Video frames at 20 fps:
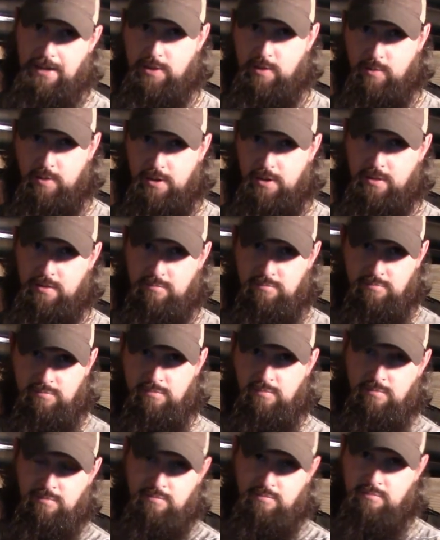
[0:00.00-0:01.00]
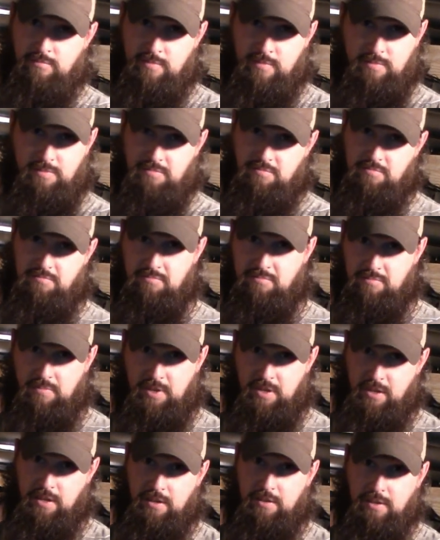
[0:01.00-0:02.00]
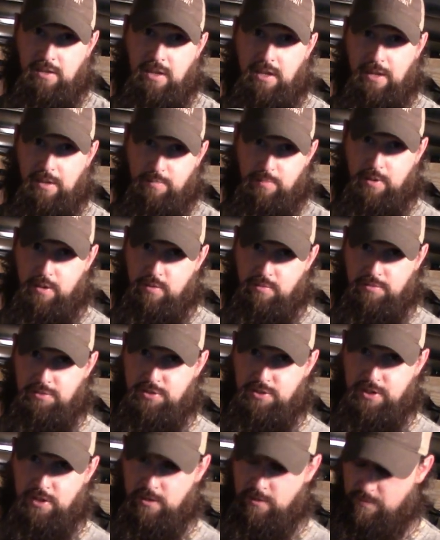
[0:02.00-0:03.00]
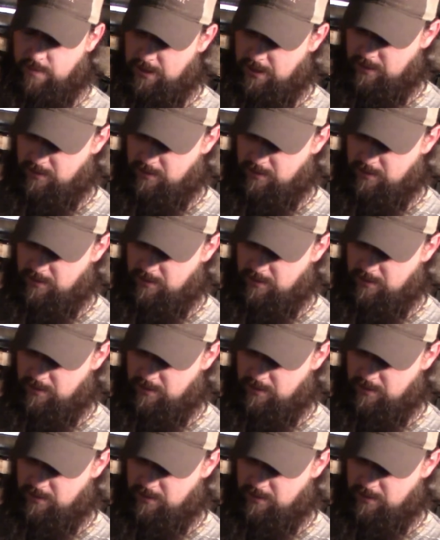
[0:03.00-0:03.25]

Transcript: to wear a clip-on shell belt